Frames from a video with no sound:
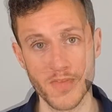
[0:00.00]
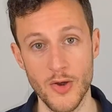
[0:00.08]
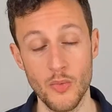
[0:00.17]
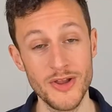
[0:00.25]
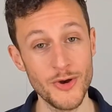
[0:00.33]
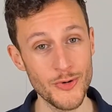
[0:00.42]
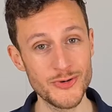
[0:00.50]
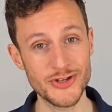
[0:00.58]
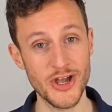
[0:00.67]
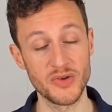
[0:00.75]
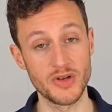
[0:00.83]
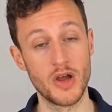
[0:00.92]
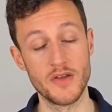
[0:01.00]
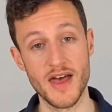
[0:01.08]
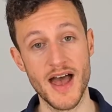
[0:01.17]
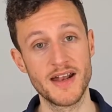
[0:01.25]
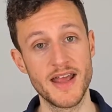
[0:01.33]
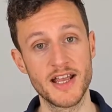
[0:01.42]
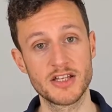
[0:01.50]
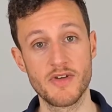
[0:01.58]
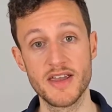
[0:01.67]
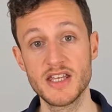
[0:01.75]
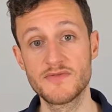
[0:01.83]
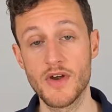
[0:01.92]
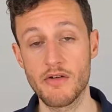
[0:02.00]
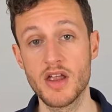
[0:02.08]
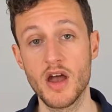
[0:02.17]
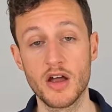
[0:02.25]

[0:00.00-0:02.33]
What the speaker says: We also know that an X-ray is very